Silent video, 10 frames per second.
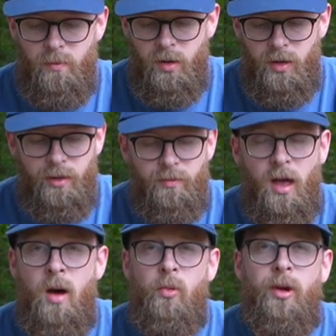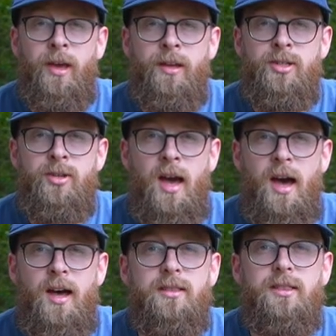But I will catch you
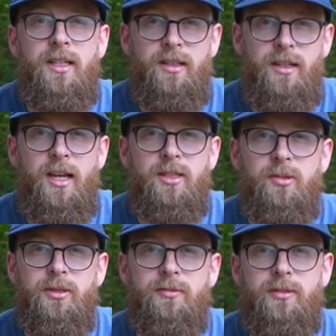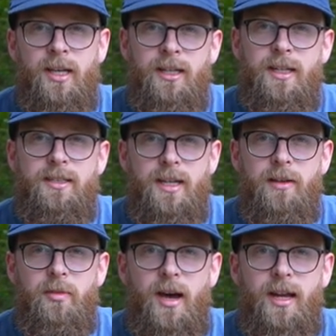guys in the next one. Take it easy,
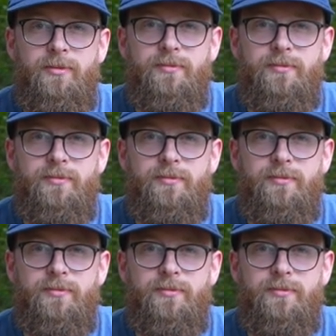everybody.